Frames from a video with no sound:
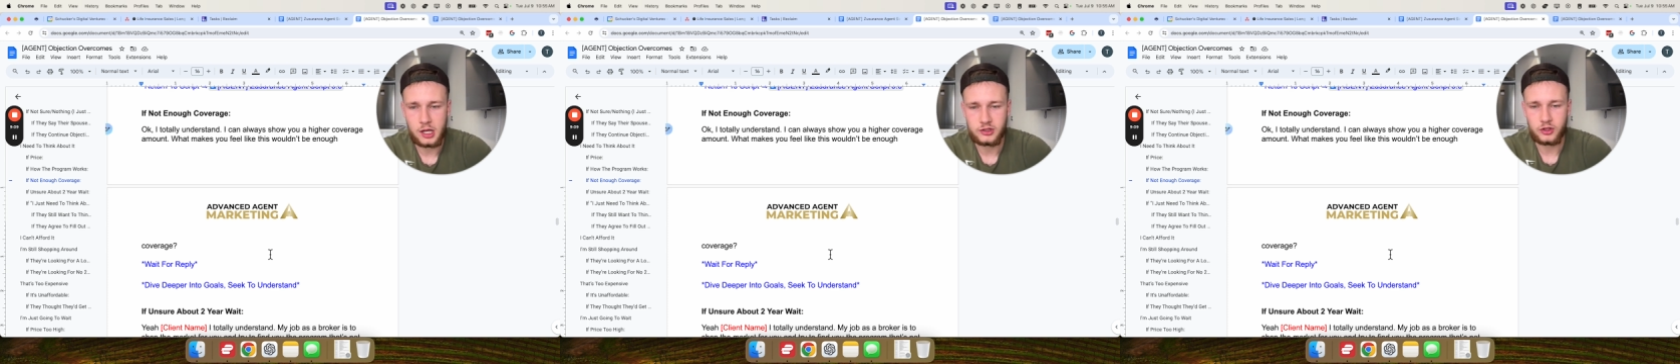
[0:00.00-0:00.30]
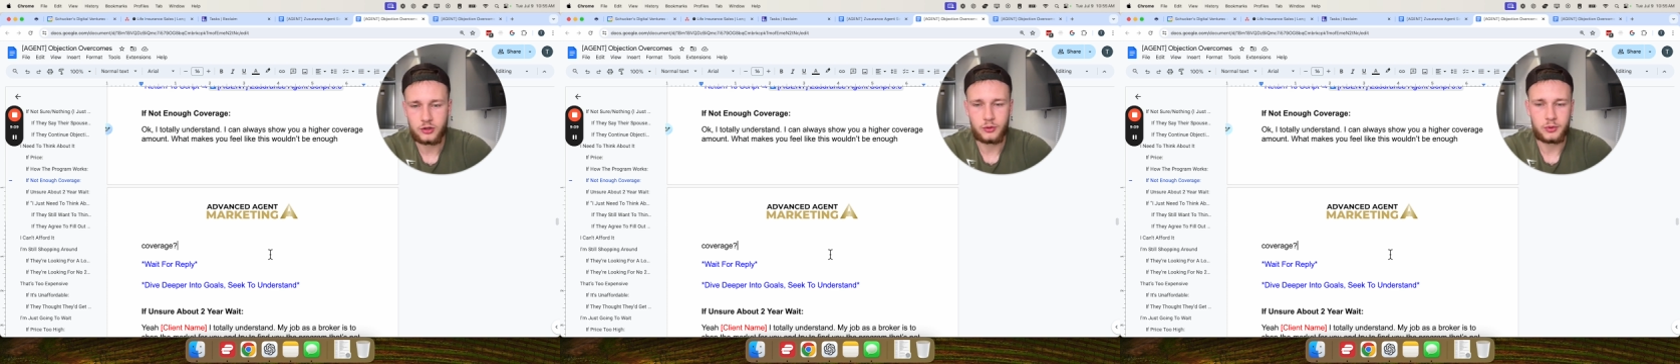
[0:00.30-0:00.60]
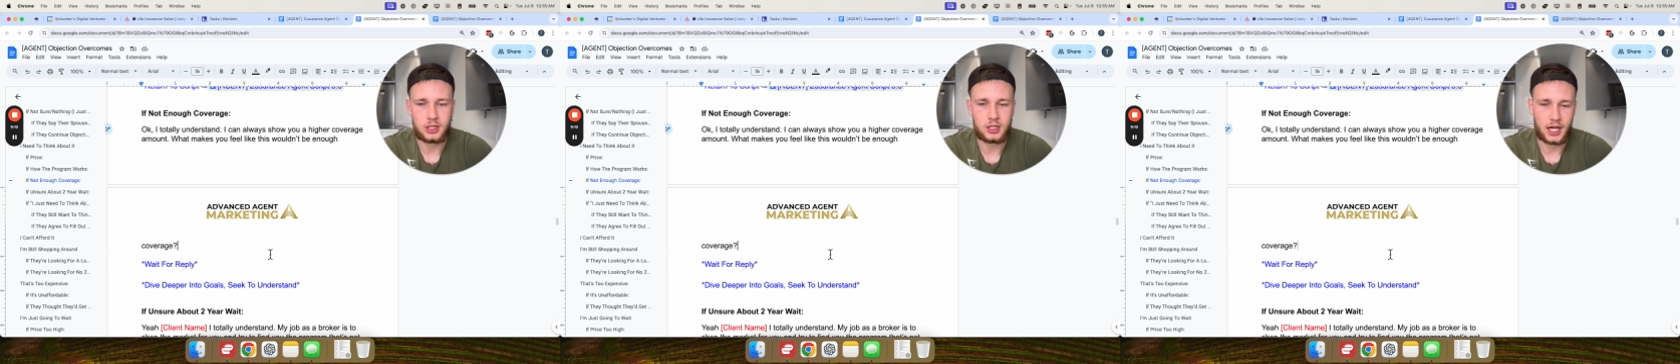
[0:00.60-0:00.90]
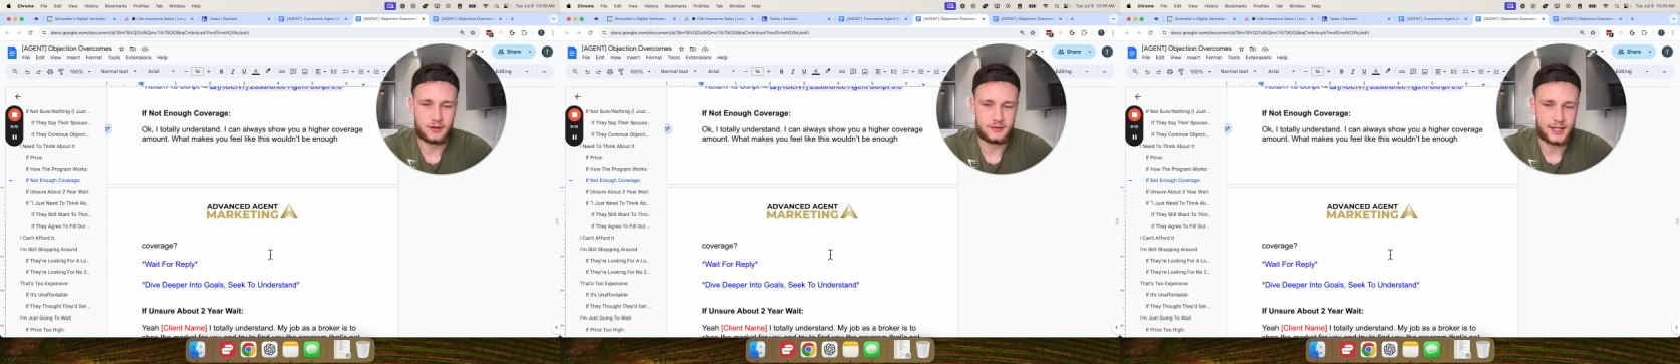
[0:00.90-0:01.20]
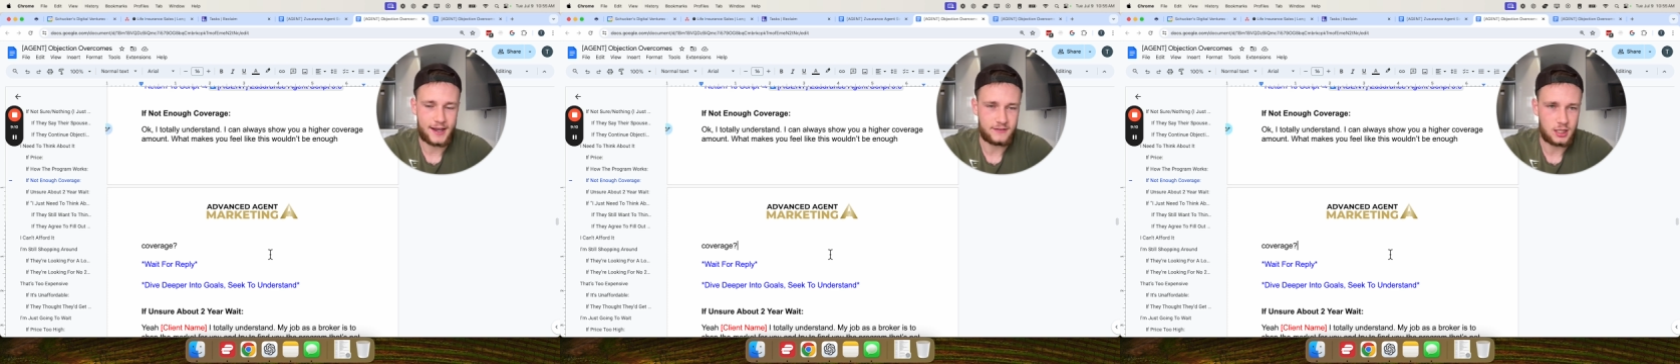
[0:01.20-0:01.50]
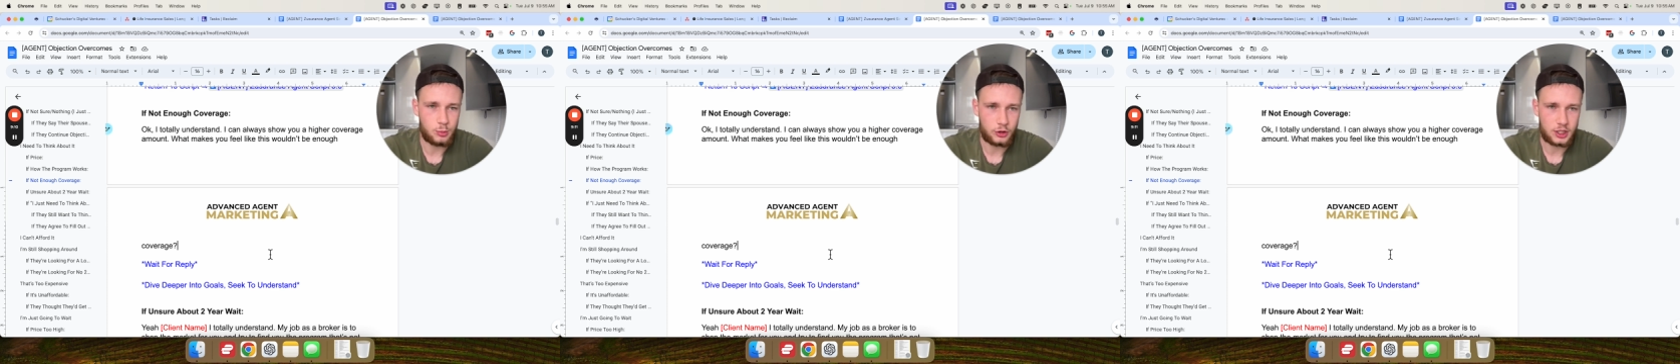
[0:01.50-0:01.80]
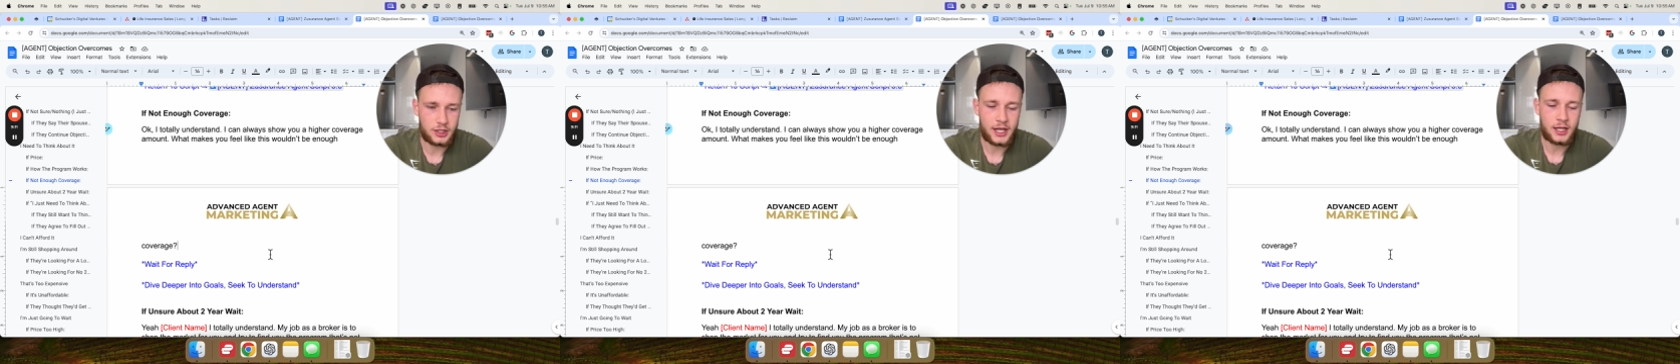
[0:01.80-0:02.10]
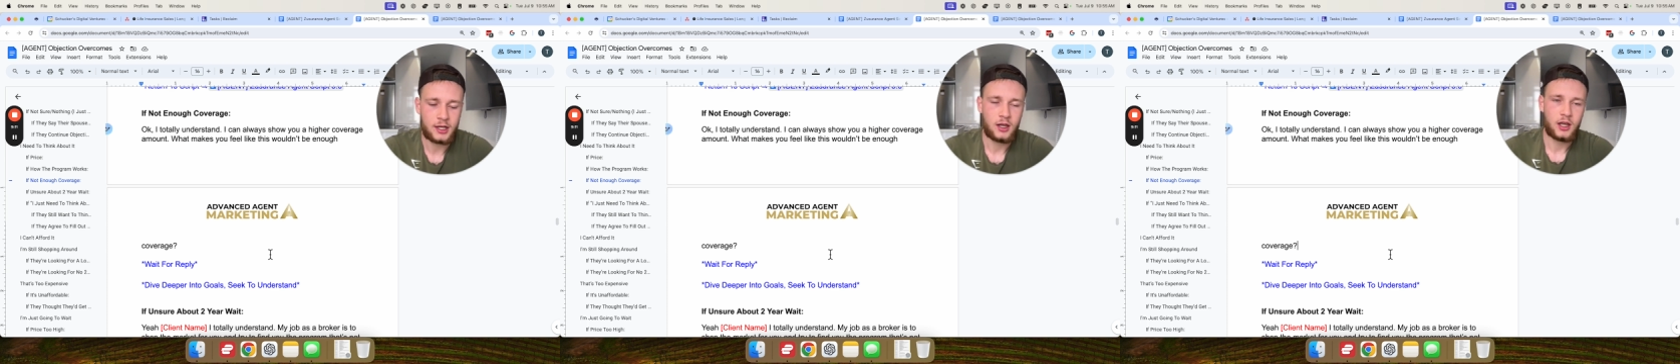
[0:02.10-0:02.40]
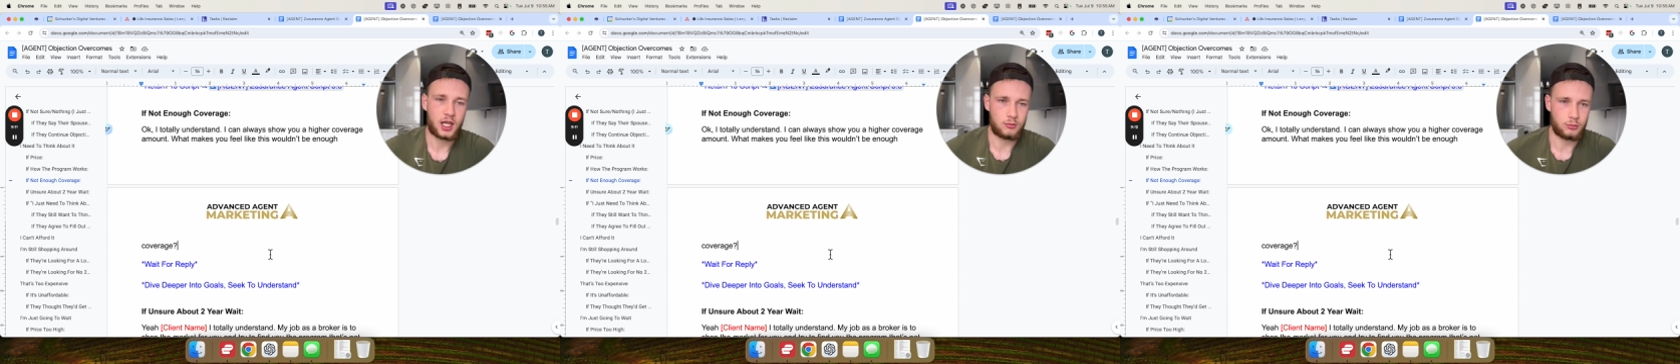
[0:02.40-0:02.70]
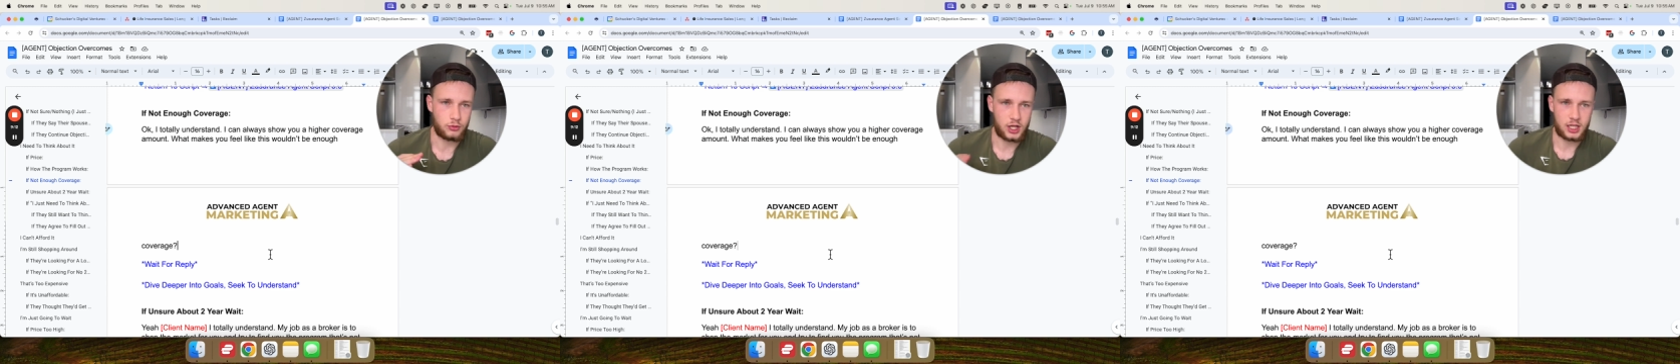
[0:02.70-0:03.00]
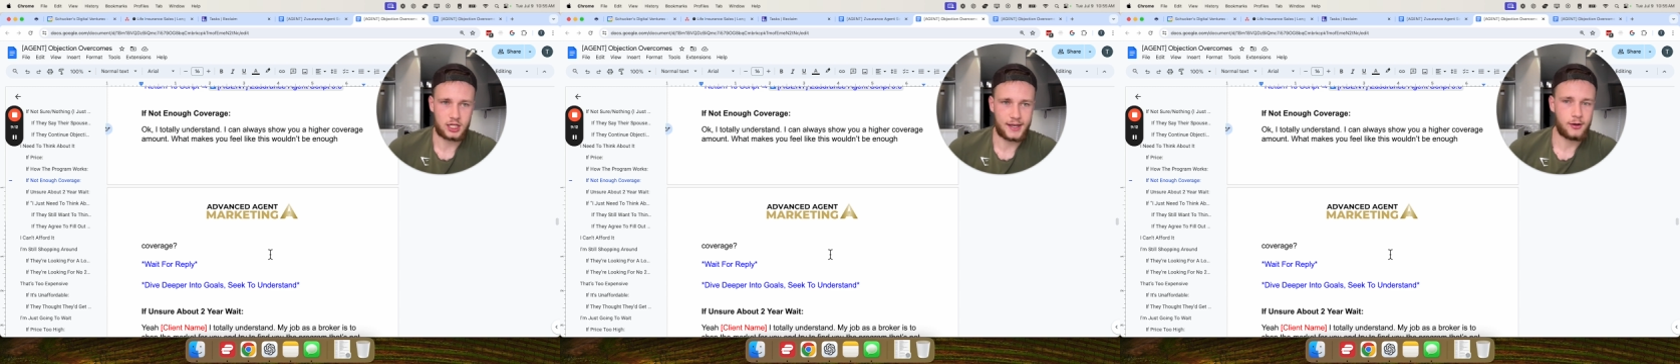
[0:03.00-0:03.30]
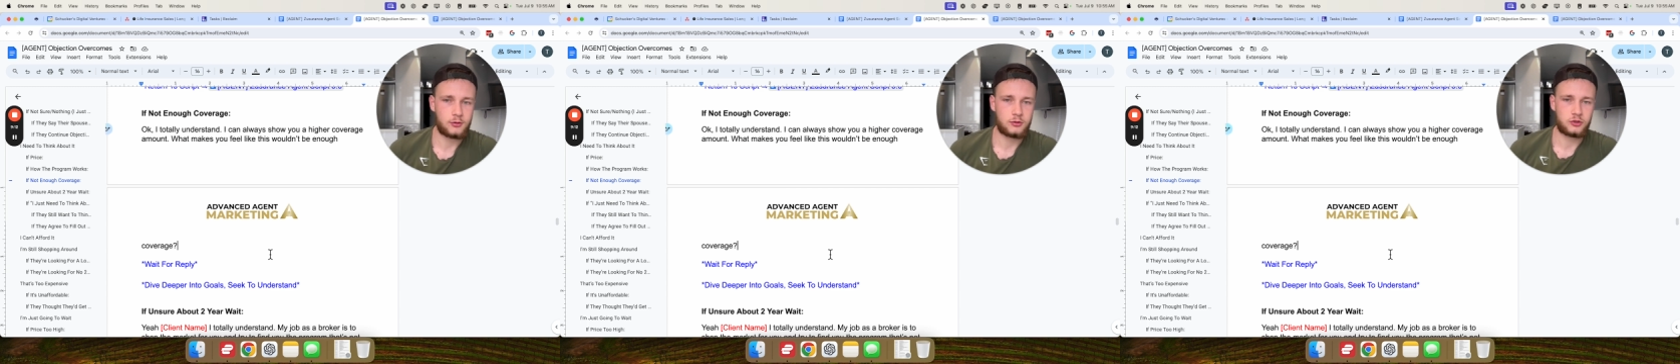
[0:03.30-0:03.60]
And so then we kind of dive deeper into that and break it down.